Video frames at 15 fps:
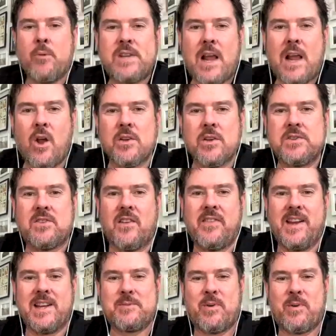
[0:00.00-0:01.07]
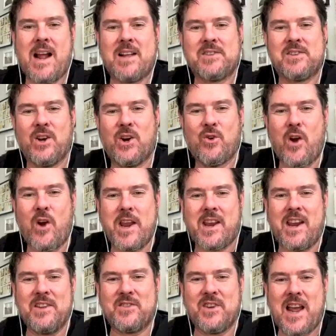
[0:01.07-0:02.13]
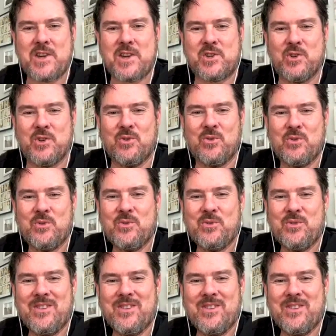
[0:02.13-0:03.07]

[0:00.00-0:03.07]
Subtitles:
Mamouzelos, I think it's pronounced, the Greek international.